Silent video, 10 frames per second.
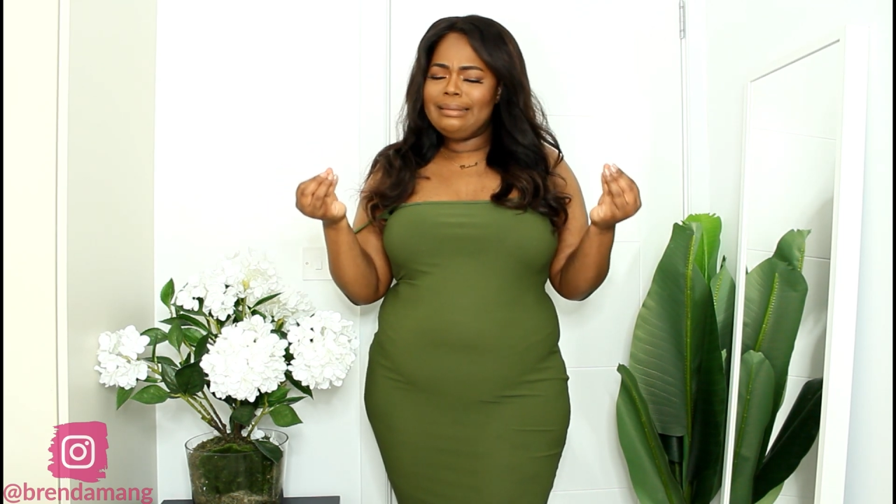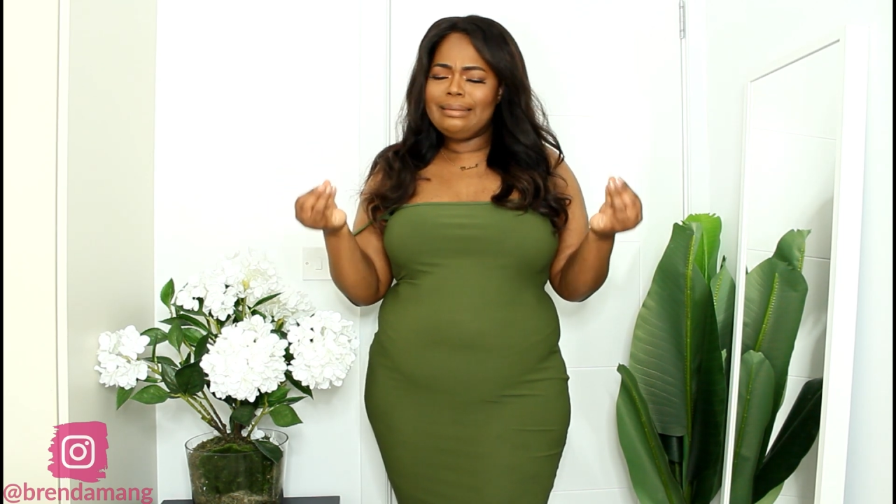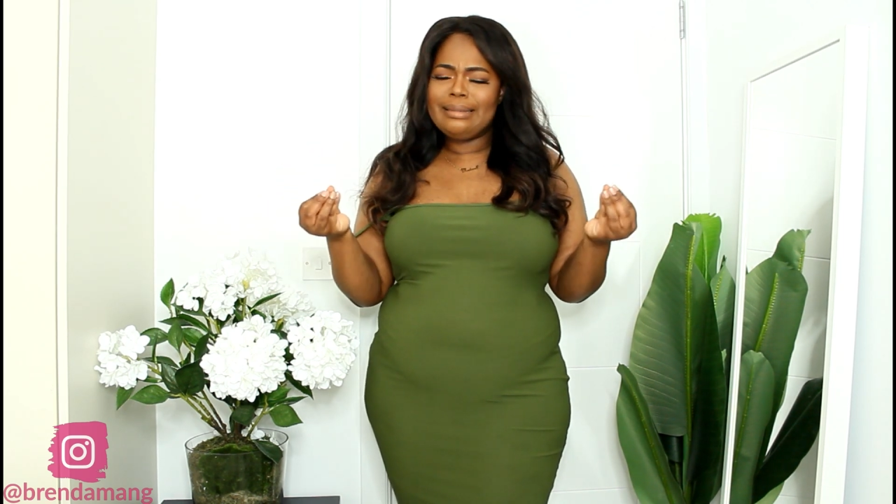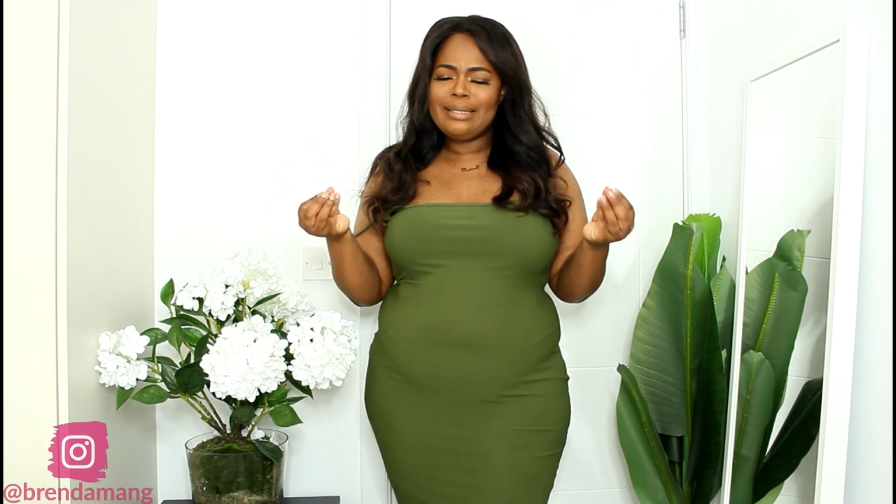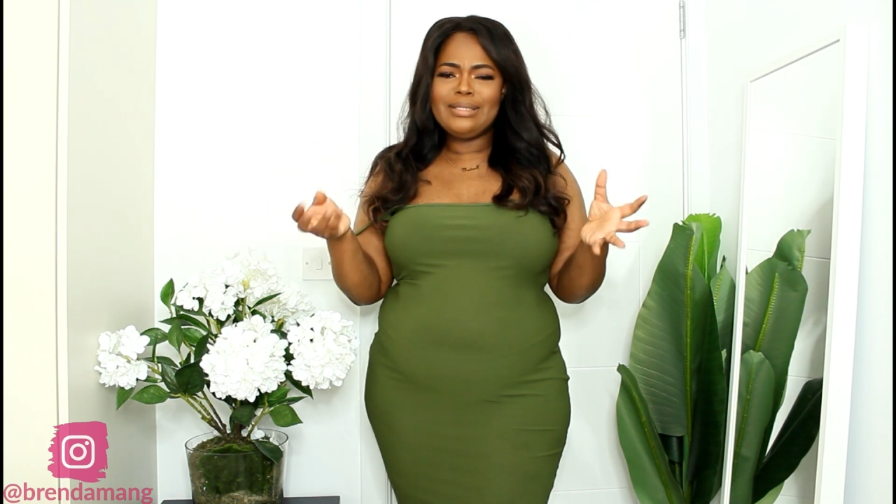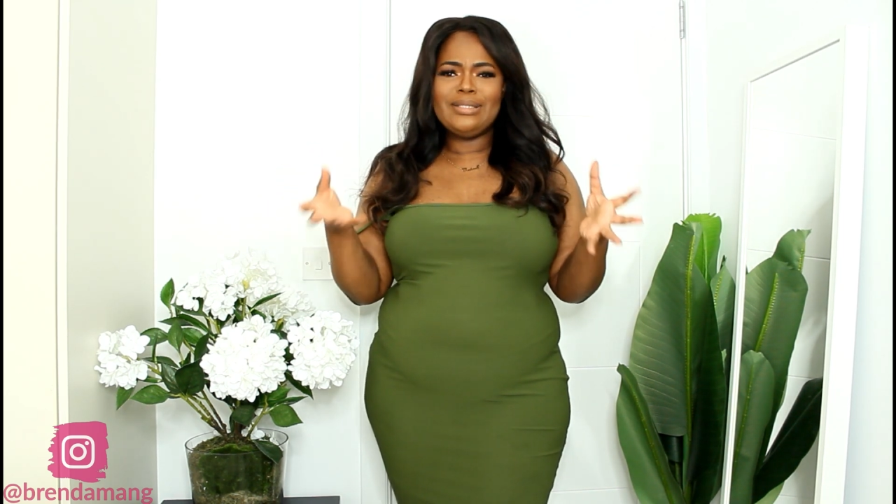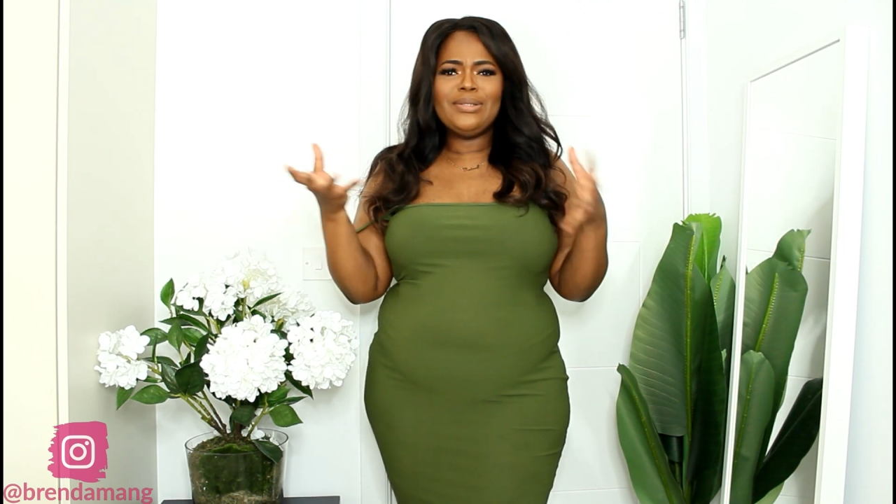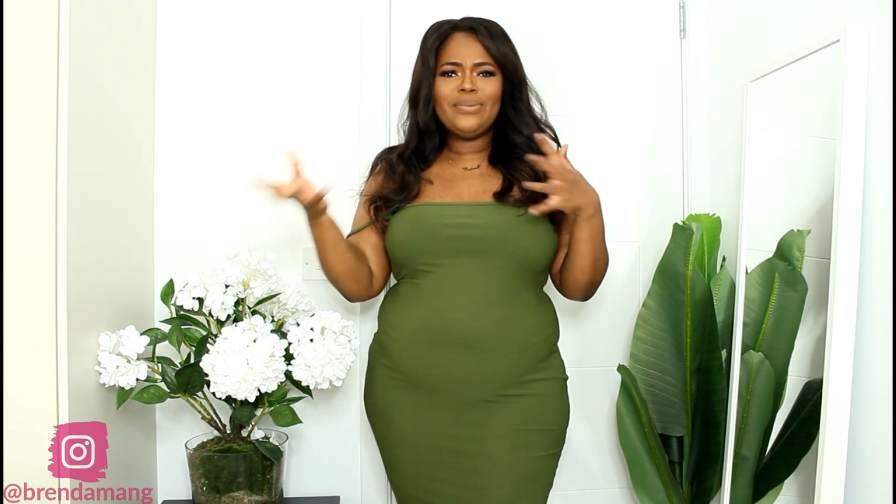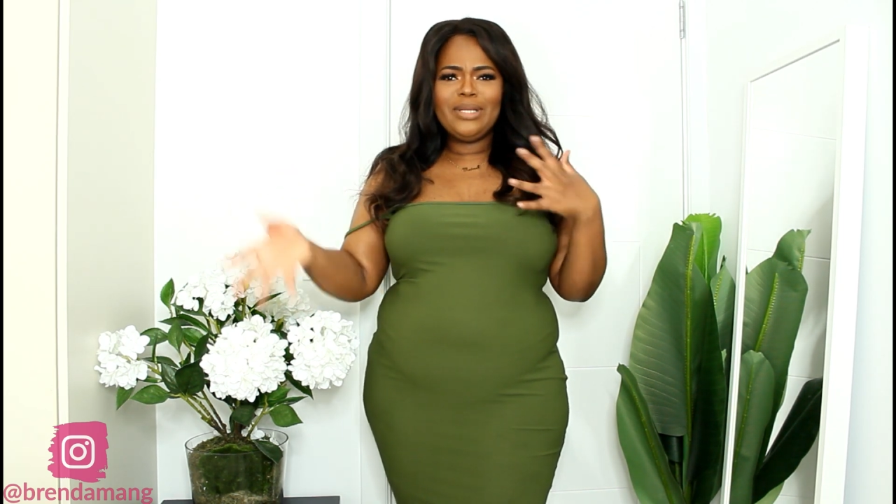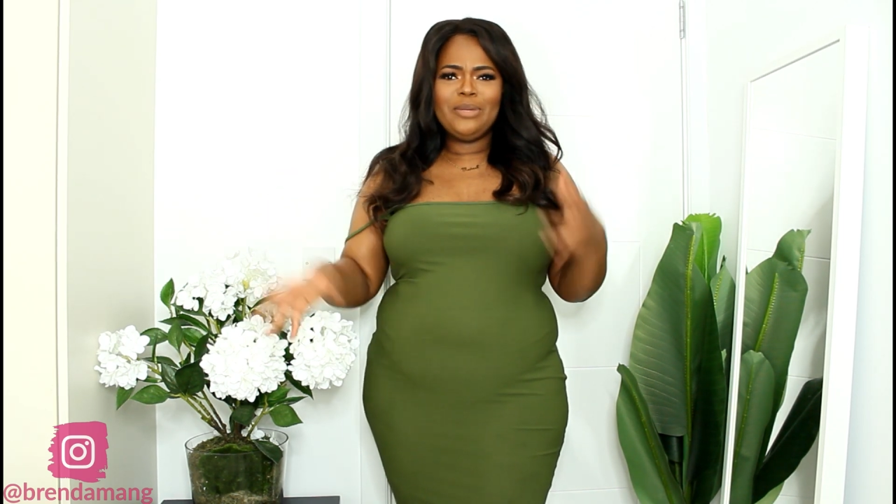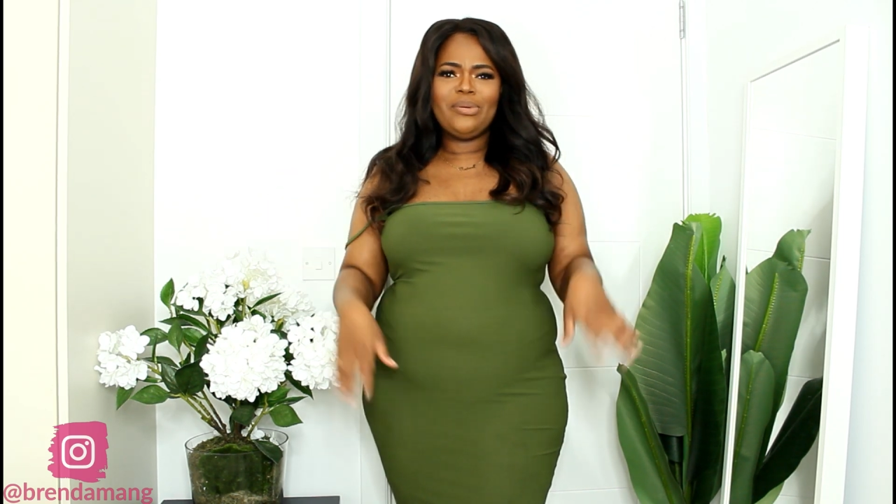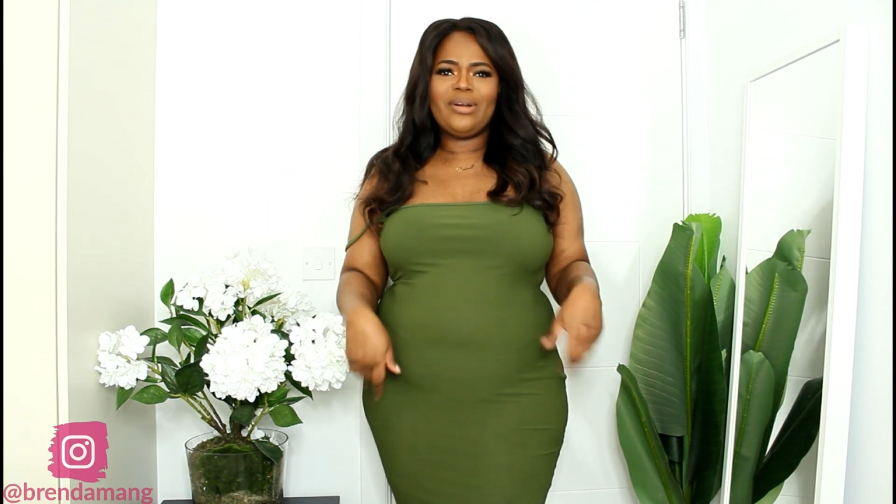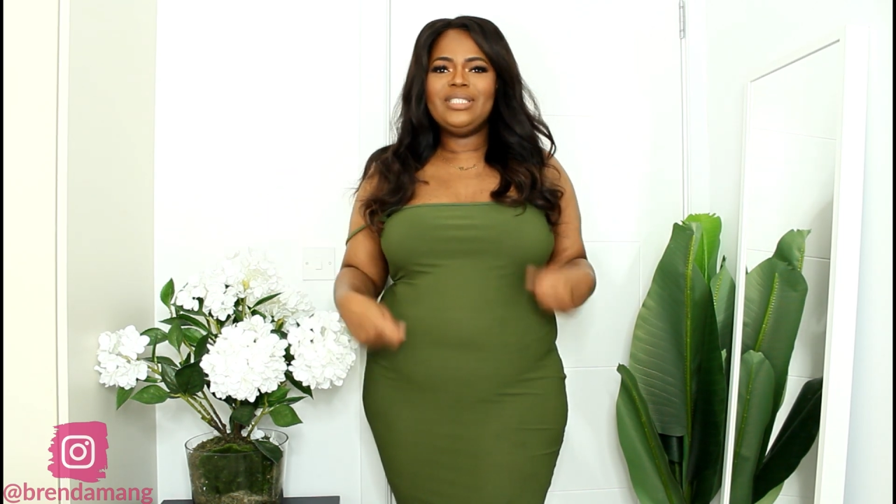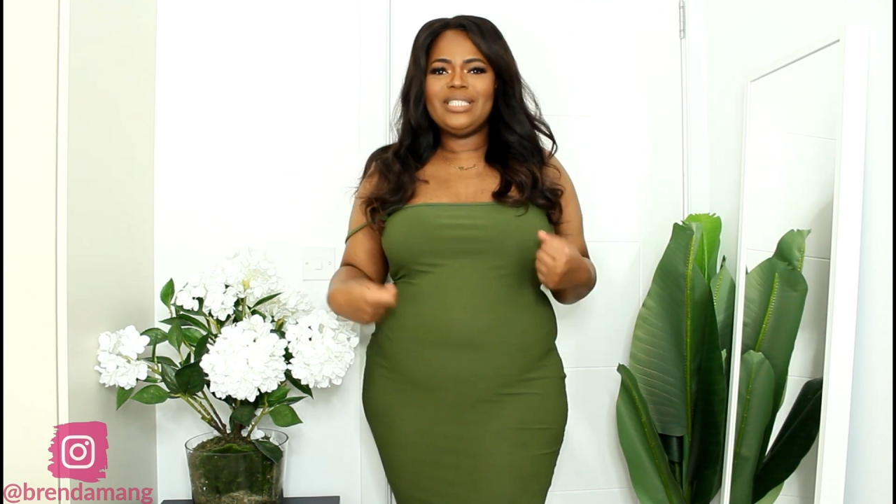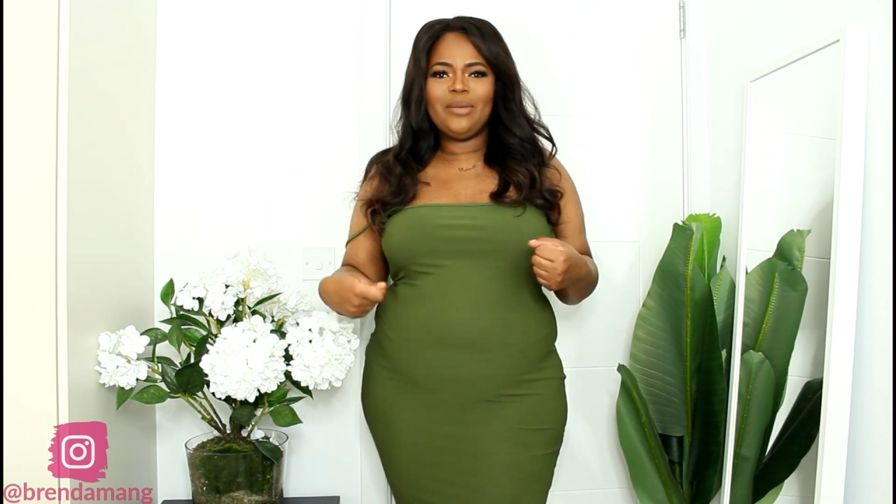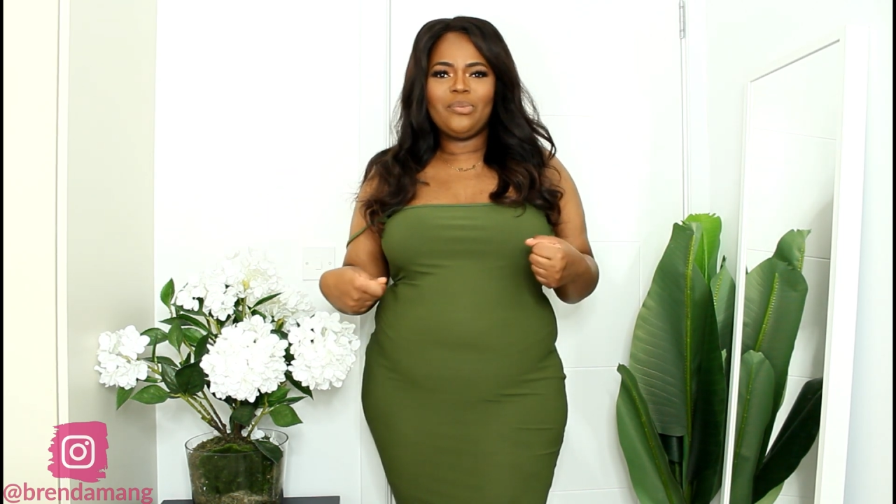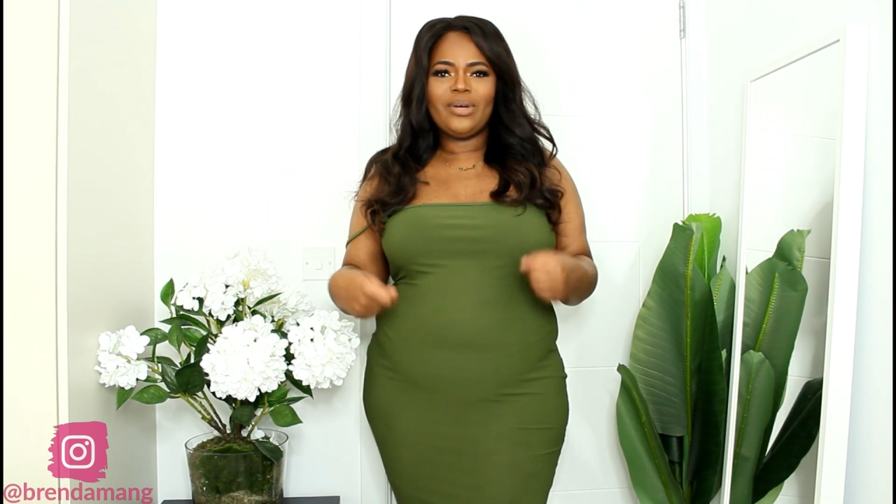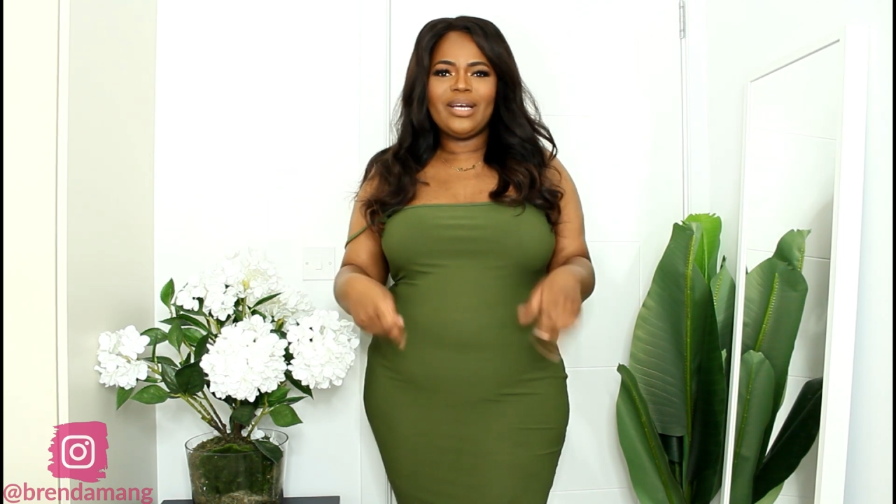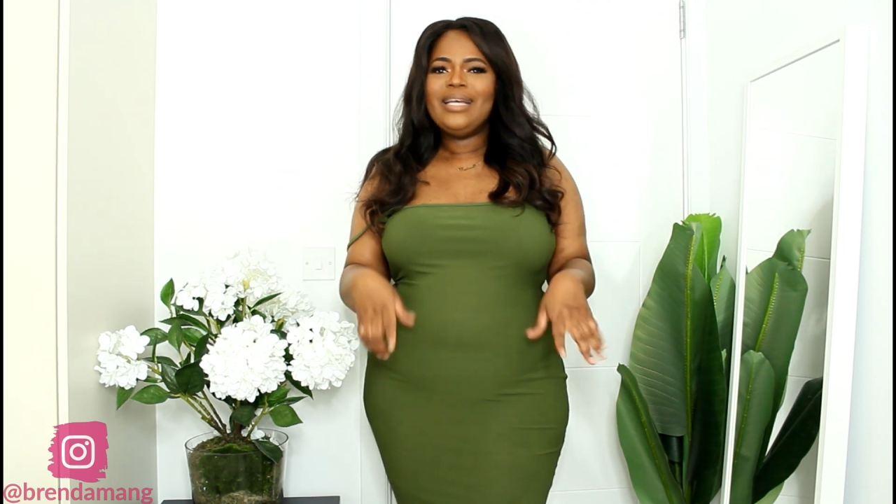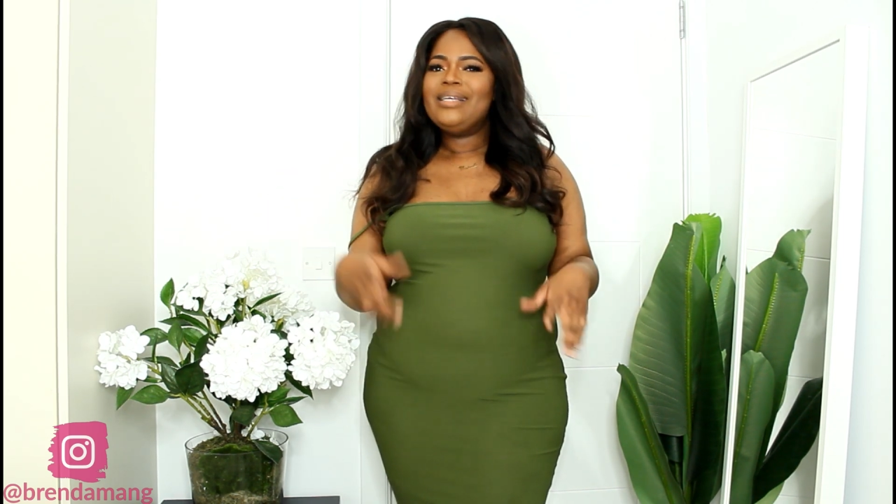because when you put on shapewear,